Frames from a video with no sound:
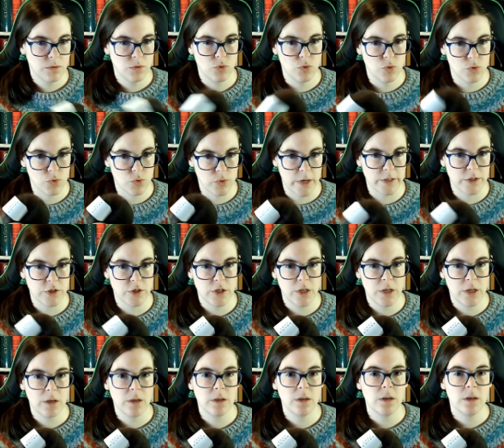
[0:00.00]
too
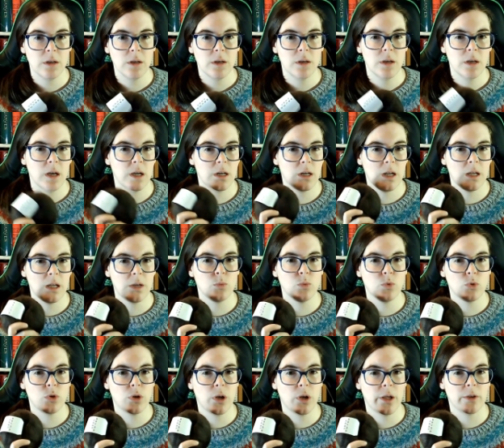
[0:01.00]
scratchy, and I
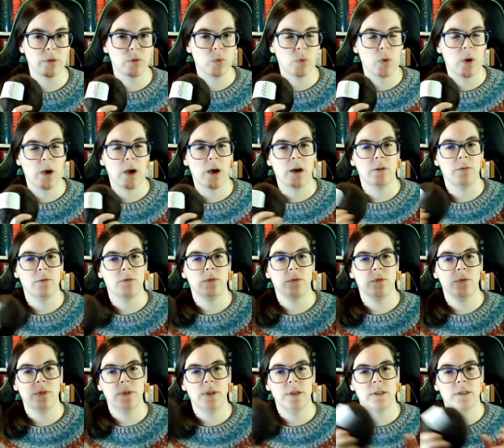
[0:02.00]
would like to have
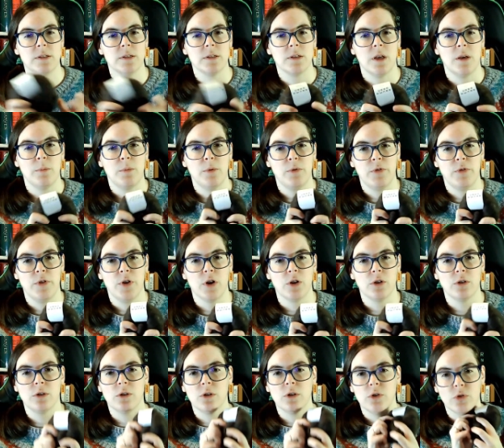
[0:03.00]
this type of
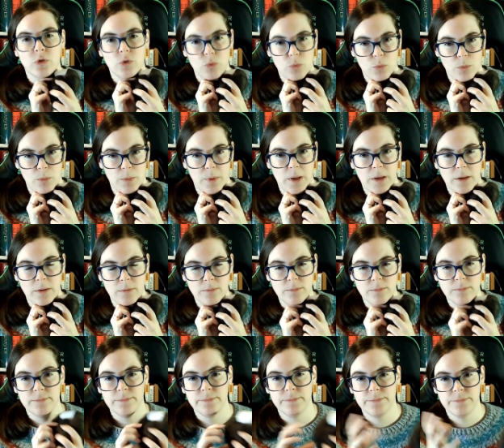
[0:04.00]
yarn close to my
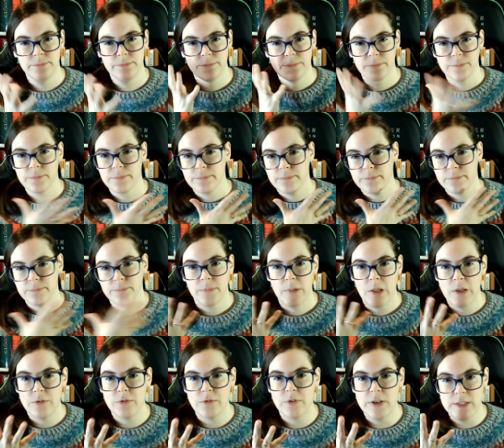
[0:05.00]

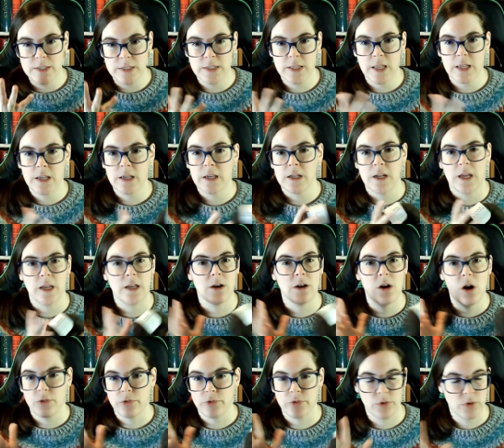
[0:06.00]
face and neck, and I
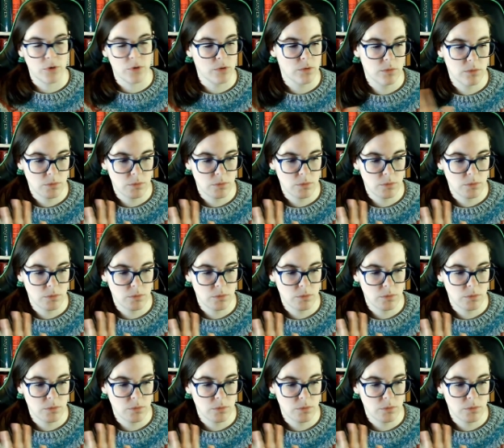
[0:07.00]
can't